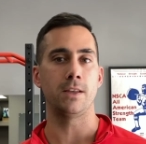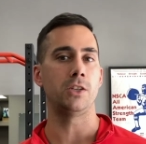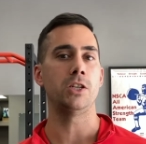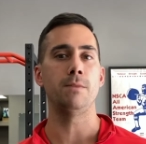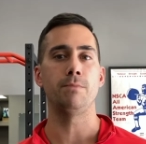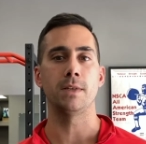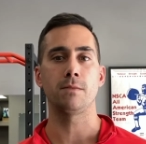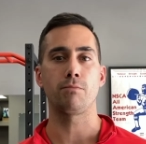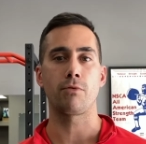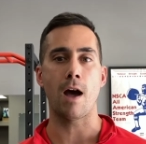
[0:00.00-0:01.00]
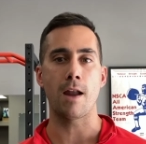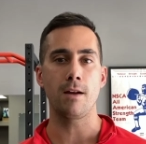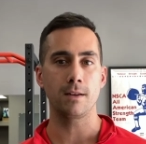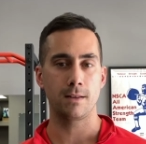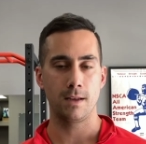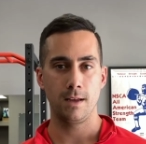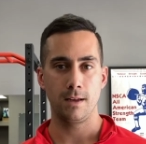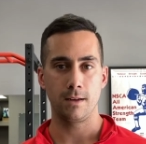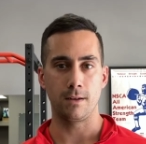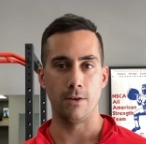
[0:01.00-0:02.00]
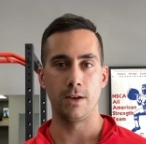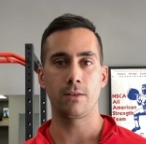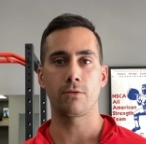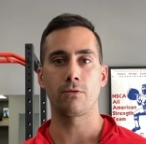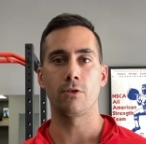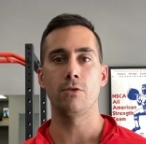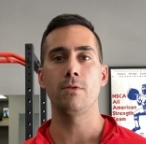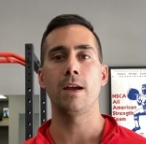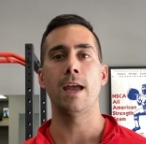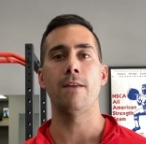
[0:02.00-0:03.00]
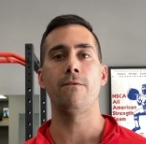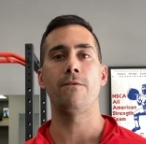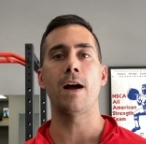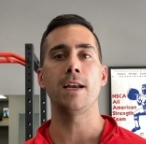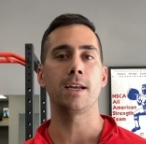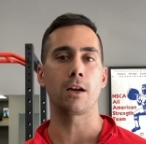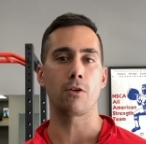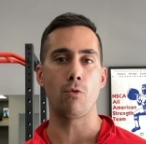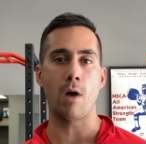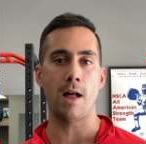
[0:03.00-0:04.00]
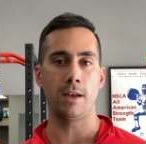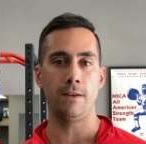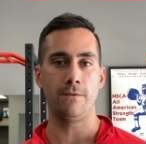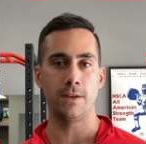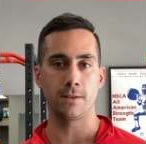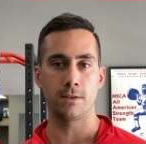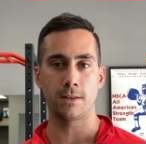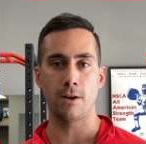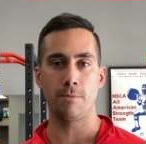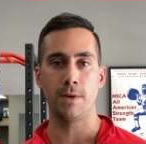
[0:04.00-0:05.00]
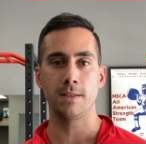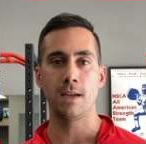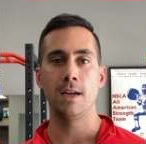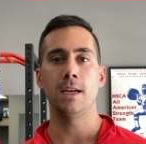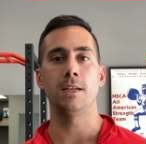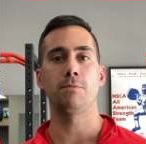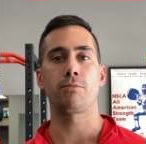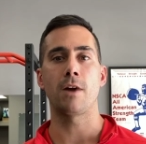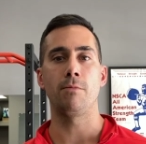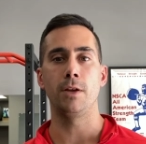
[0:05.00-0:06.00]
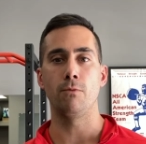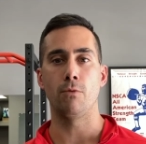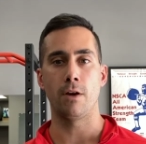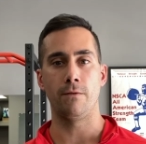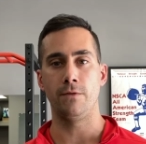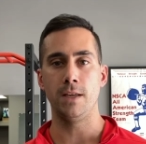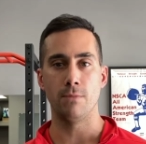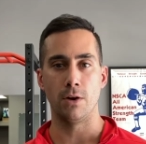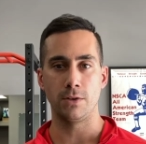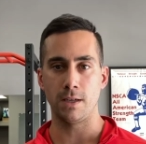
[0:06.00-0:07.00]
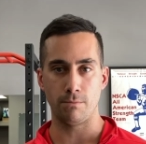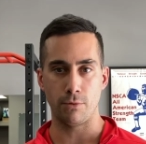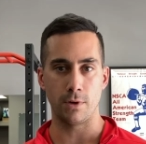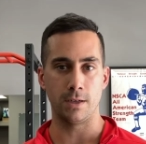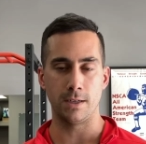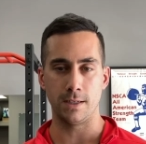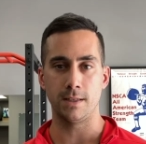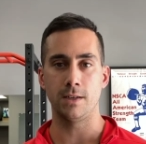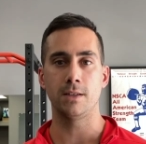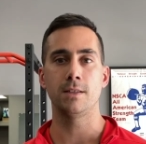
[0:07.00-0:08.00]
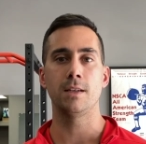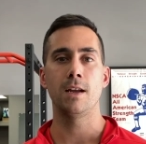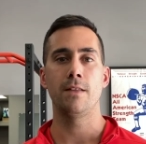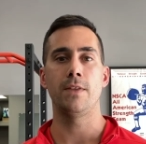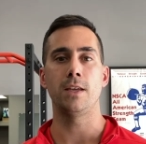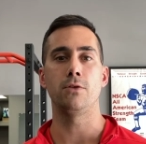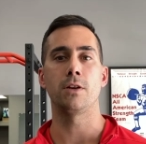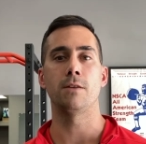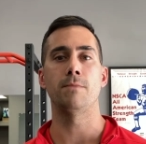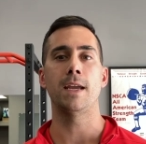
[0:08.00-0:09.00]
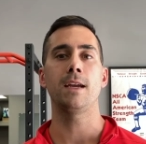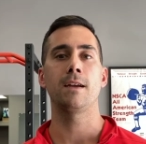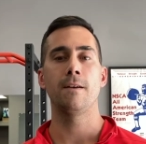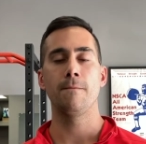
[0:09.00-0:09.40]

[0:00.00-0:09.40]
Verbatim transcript: the cheapest product, going through and finding a quality physical therapist is probably one of the most important decisions that you could make.